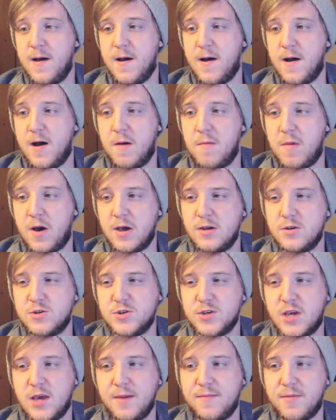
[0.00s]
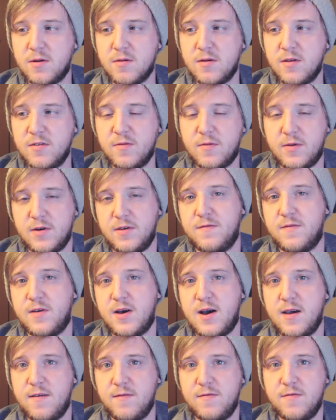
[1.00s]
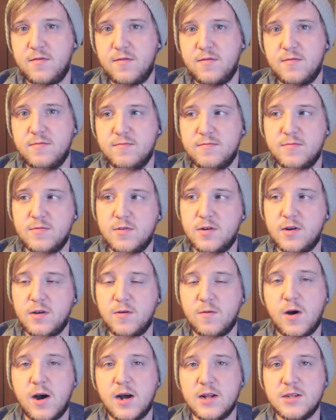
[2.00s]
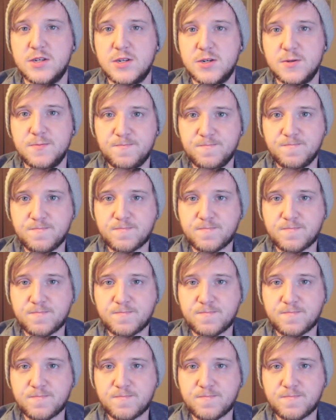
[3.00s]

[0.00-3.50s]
I usually keep it around 25, 30 watts.